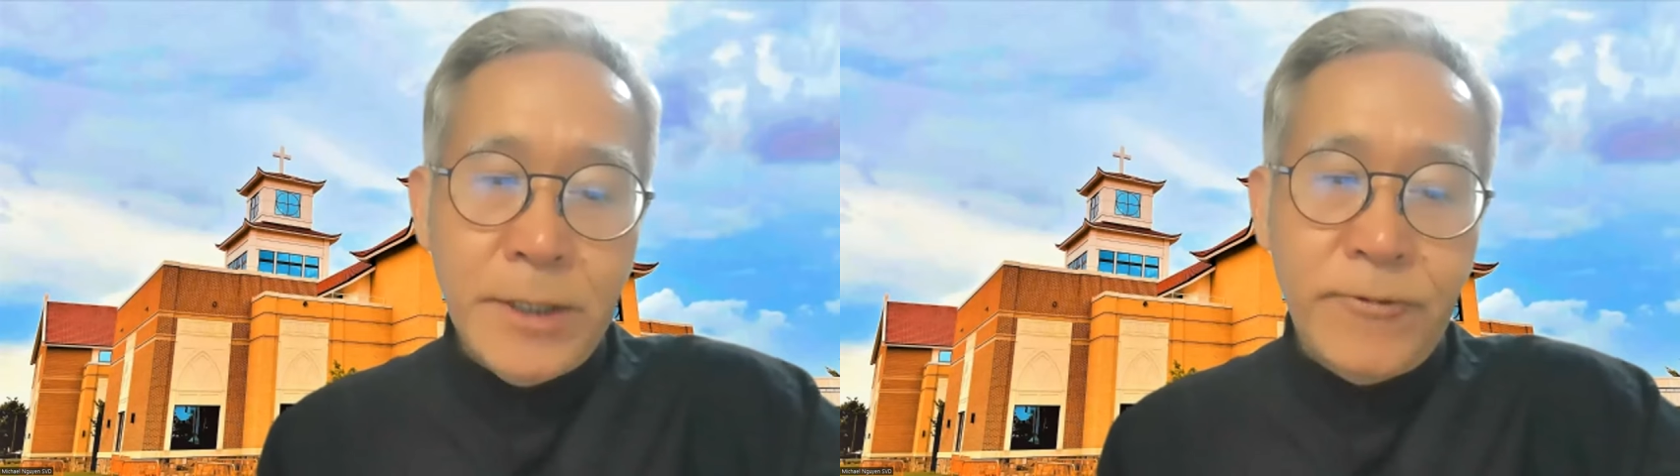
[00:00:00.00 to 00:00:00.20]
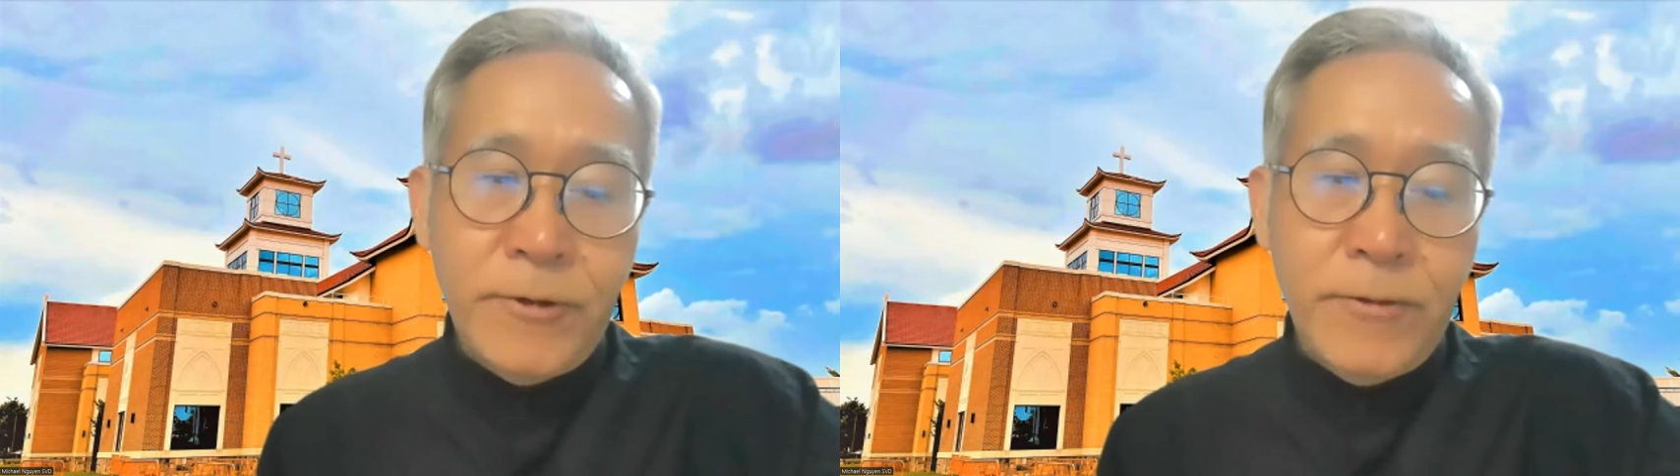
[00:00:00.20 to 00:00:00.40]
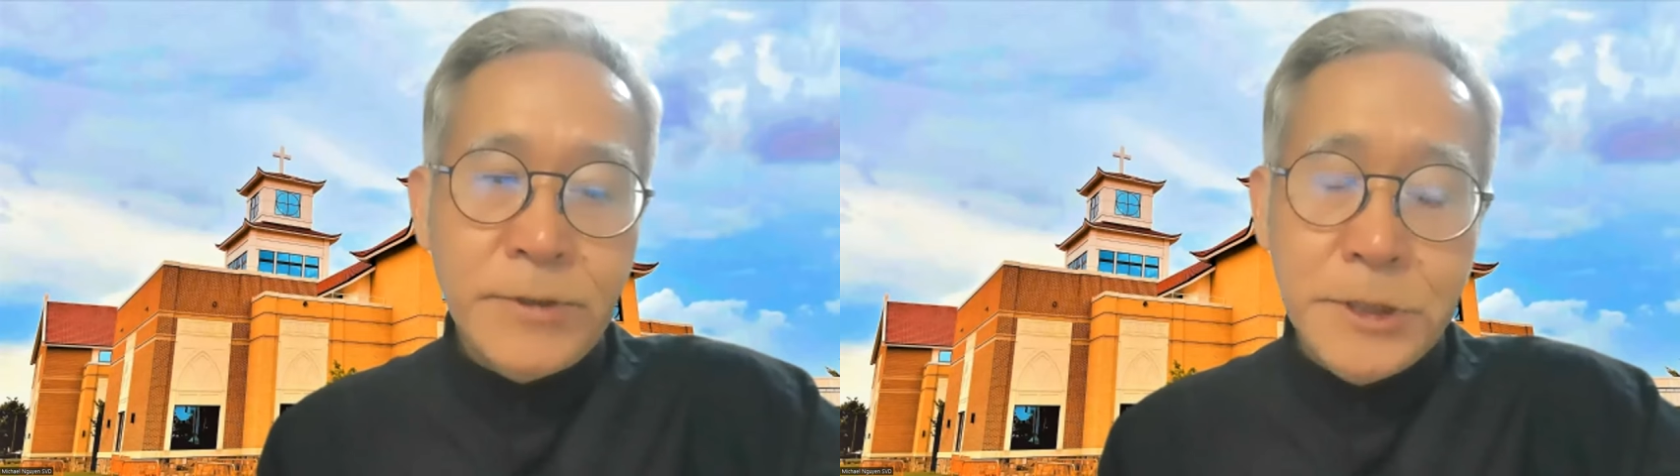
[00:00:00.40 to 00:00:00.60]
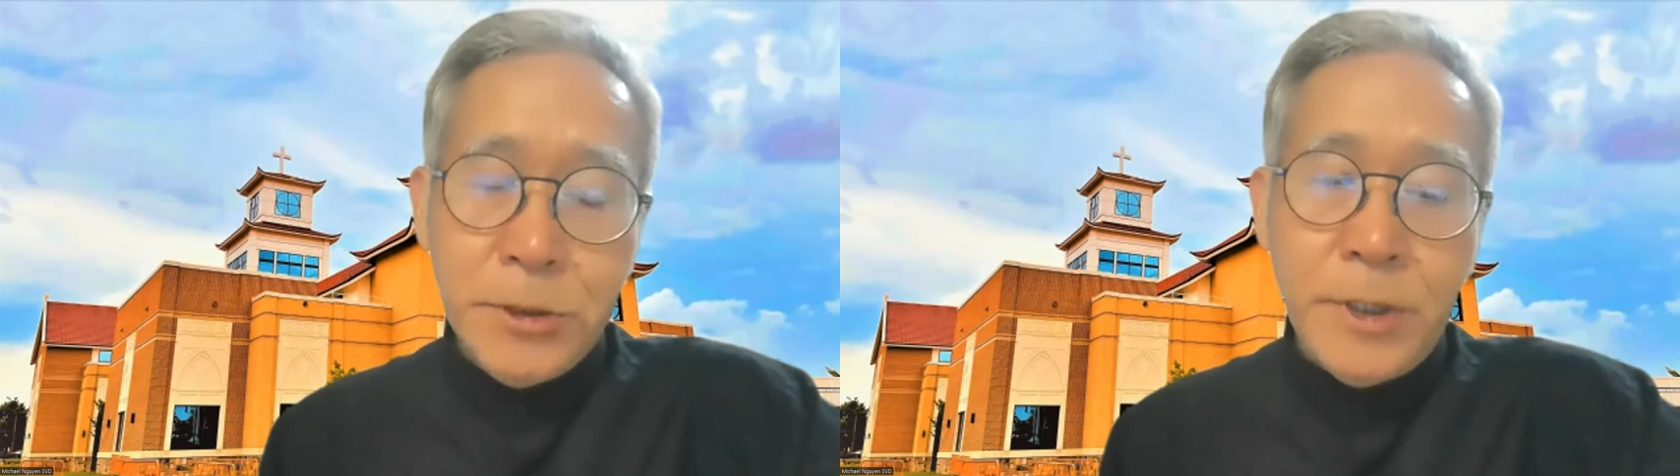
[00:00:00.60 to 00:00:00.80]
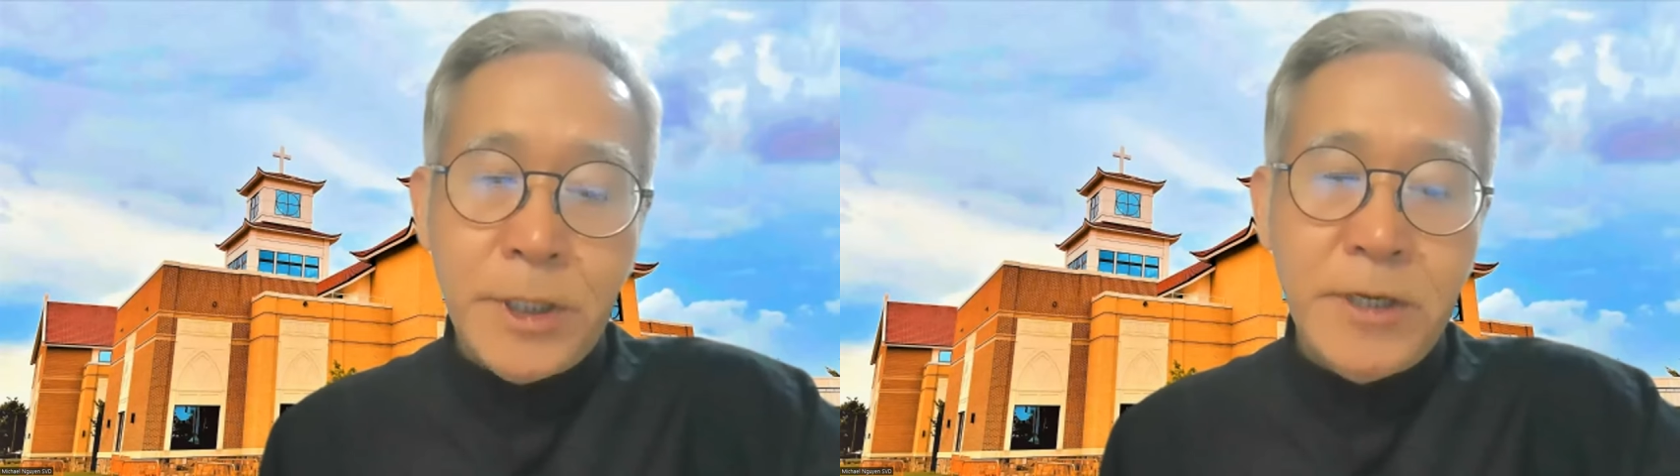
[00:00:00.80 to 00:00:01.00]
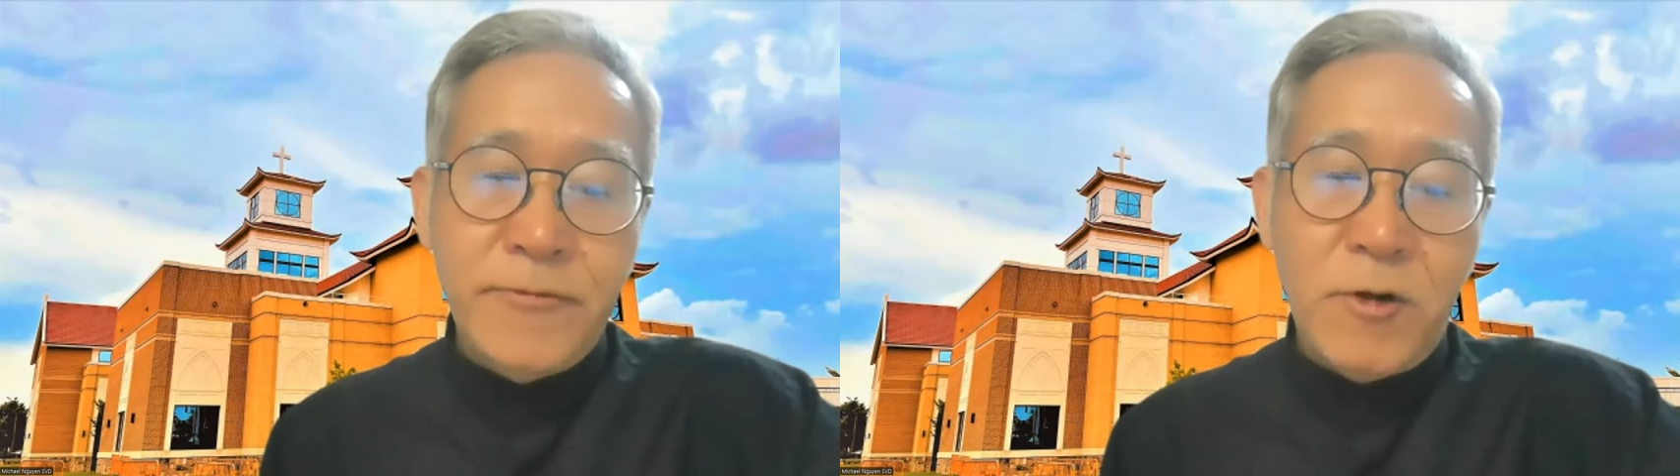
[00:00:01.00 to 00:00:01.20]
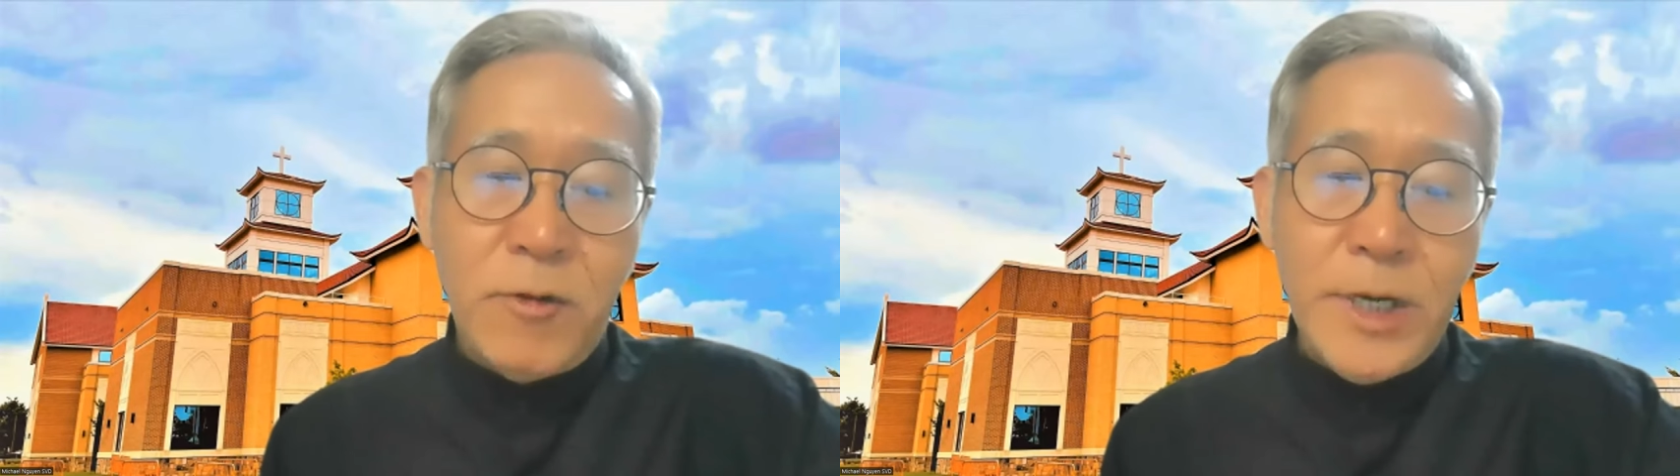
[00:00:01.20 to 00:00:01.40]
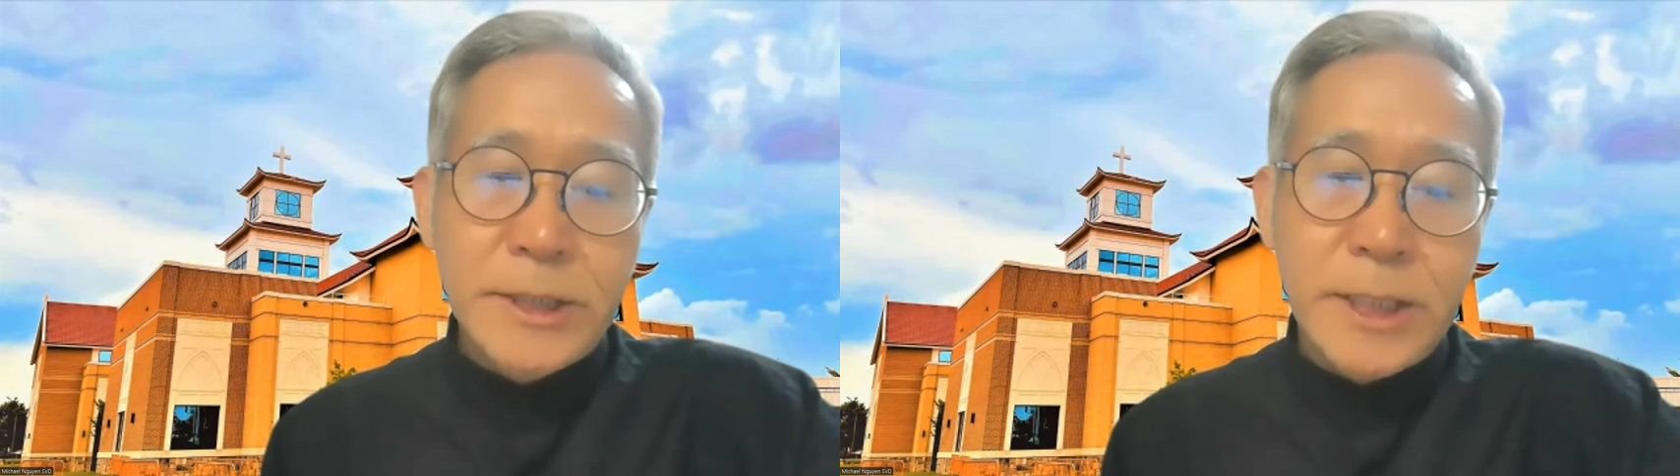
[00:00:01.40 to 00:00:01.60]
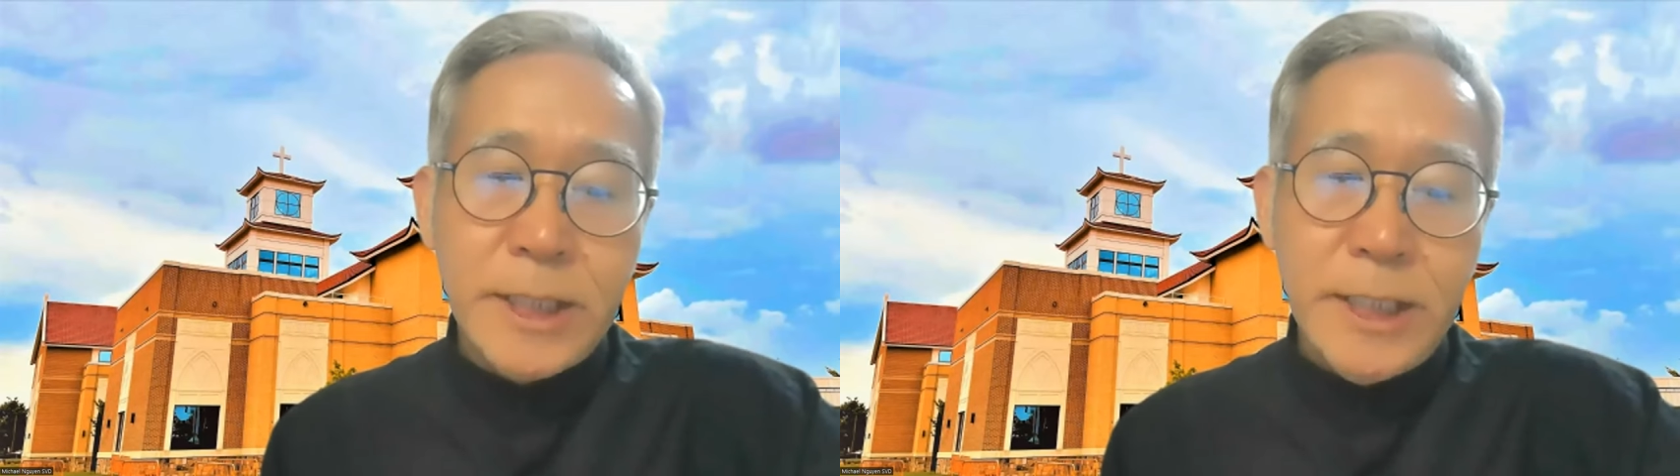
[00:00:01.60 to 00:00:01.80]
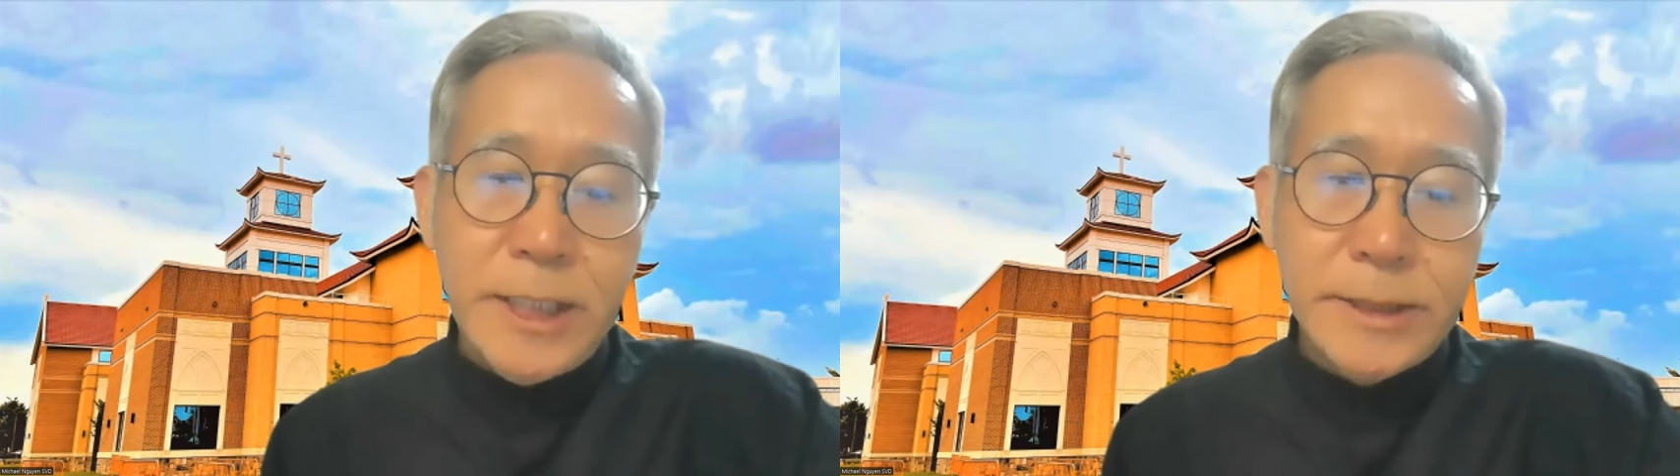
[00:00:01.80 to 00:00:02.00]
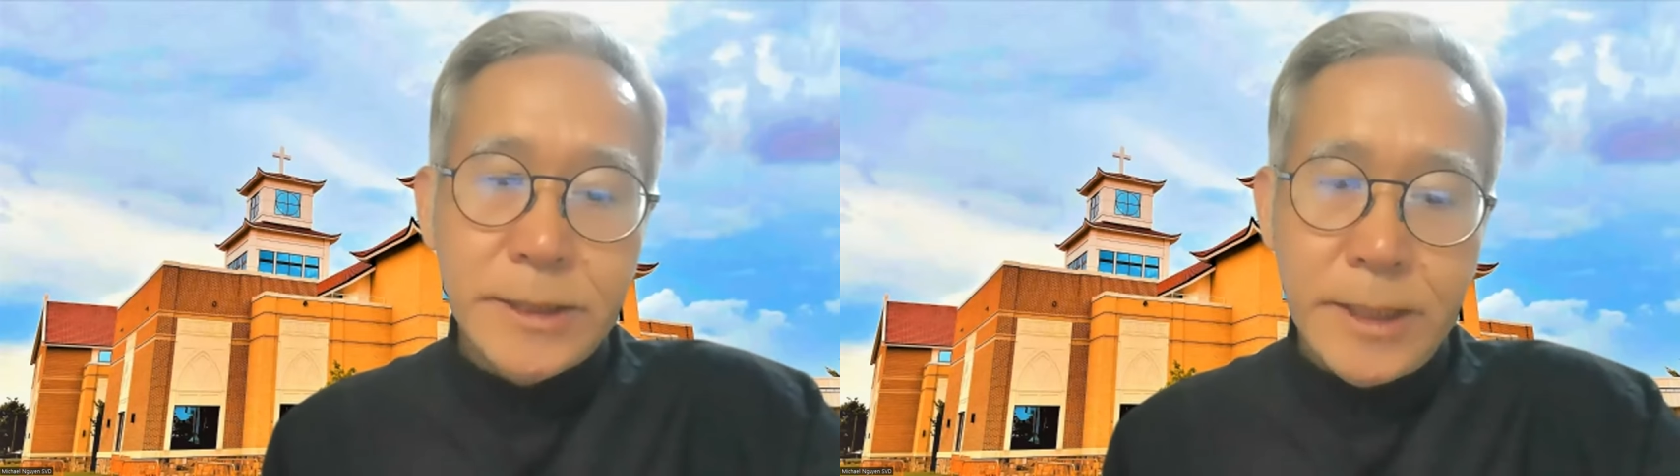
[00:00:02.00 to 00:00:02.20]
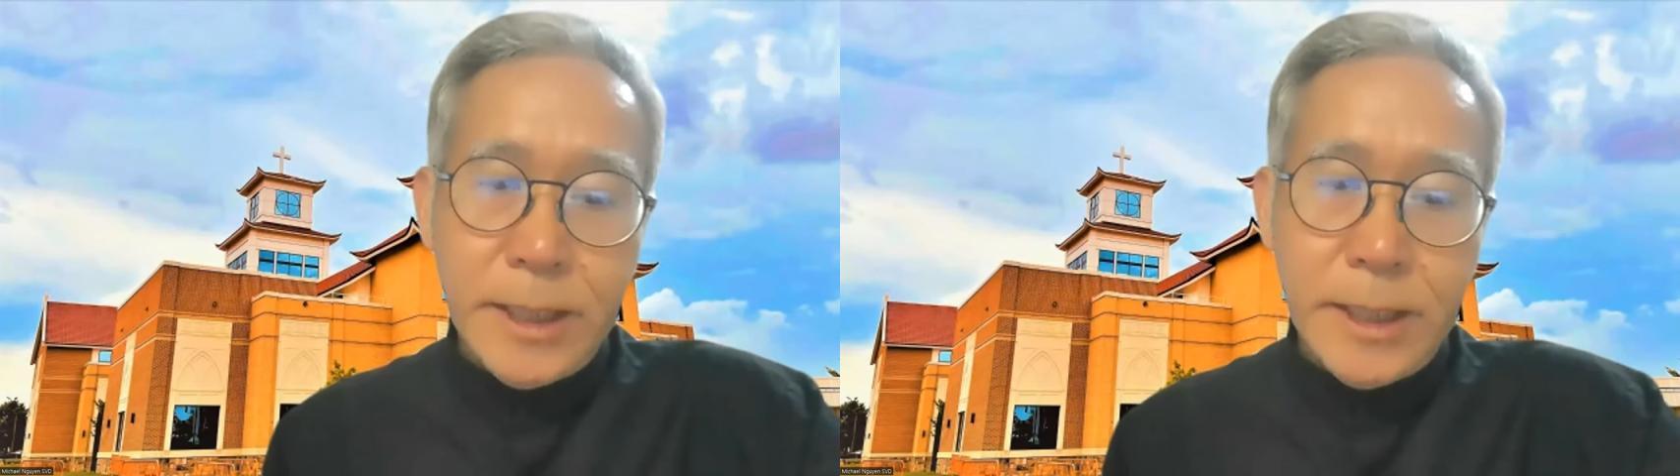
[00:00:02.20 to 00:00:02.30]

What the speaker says: for student information is